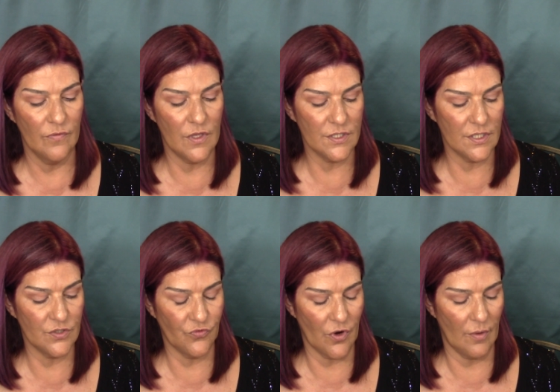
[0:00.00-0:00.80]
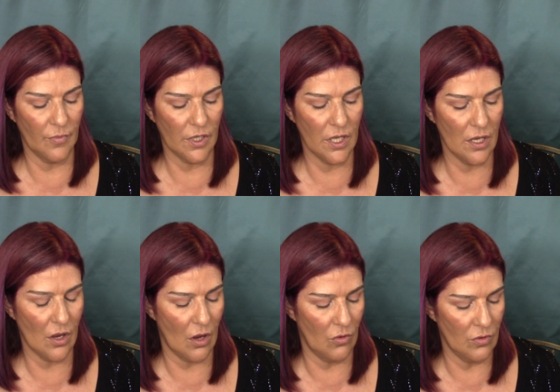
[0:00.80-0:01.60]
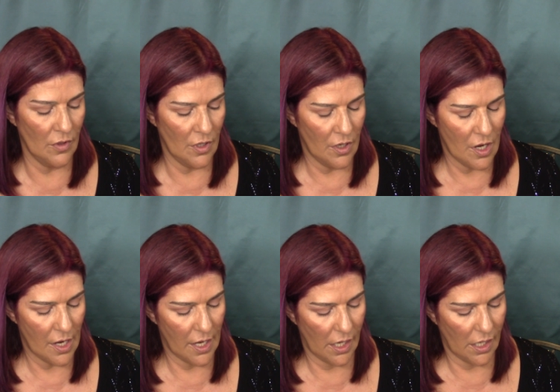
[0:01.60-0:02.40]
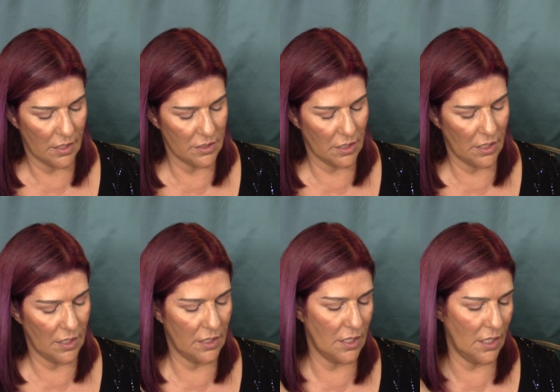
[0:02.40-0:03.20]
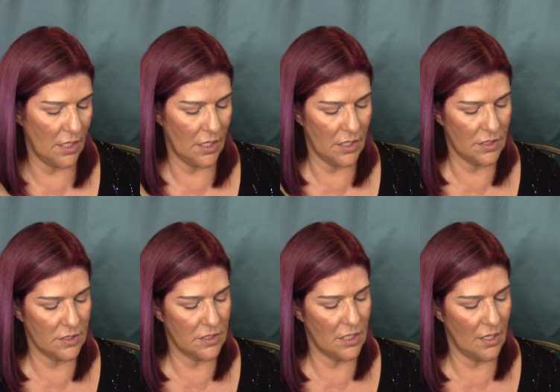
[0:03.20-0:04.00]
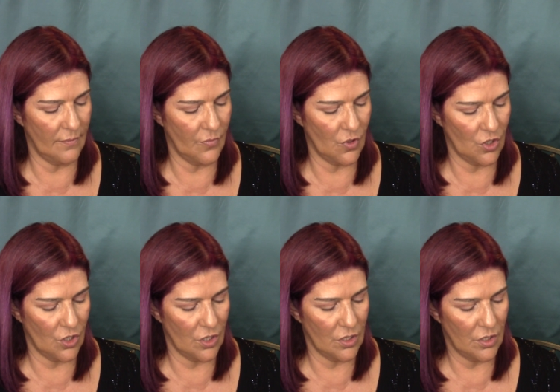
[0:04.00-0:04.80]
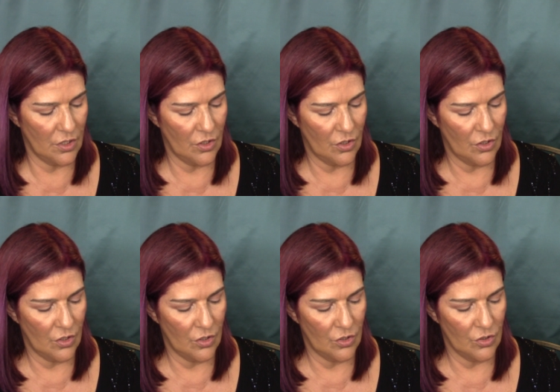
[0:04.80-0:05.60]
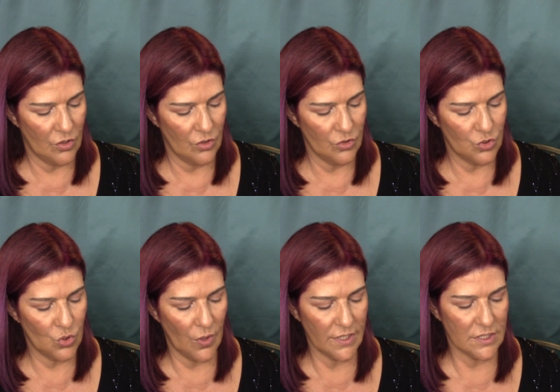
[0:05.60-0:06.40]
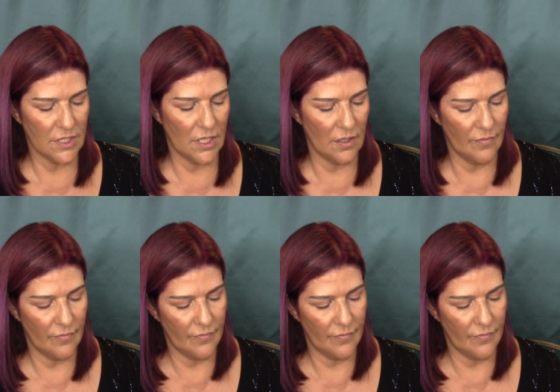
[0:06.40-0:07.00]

This is from Kiko, and it is number 20